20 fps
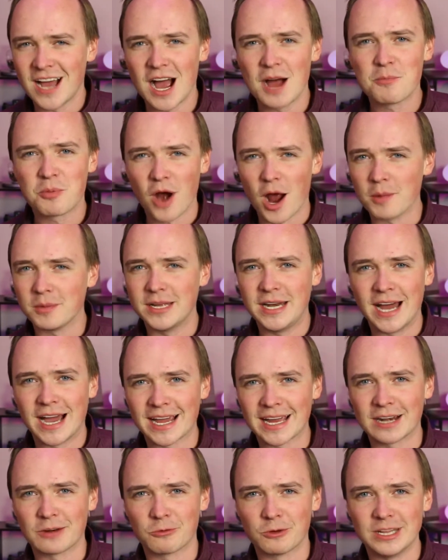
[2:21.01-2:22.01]
I'm probably
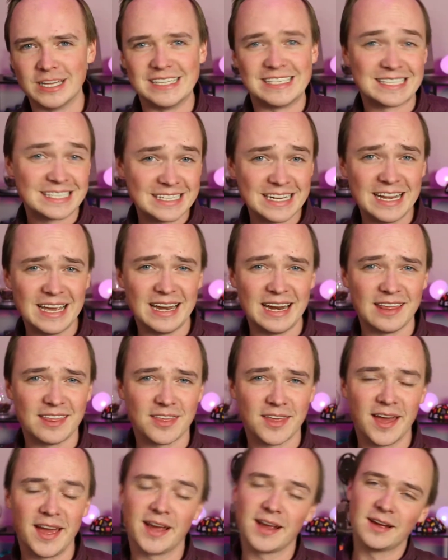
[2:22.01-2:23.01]
not gonna really see
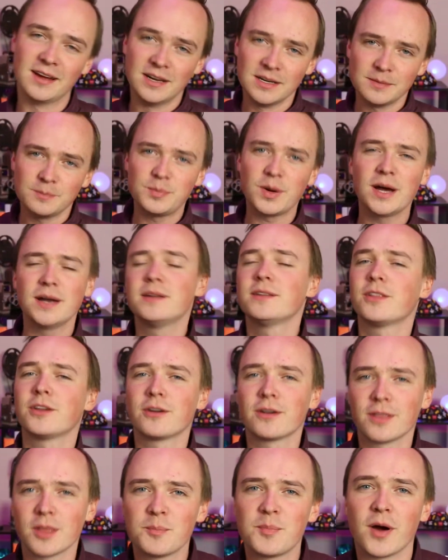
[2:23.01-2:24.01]
anything, but
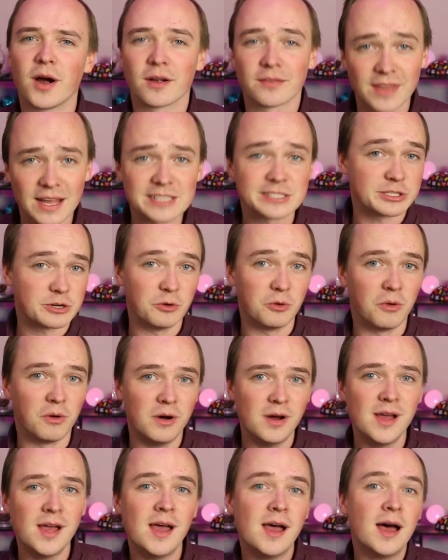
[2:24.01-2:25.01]
they're in the park, that's
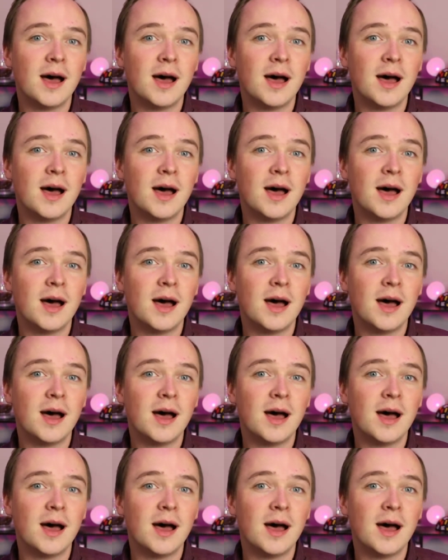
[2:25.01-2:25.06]
cool.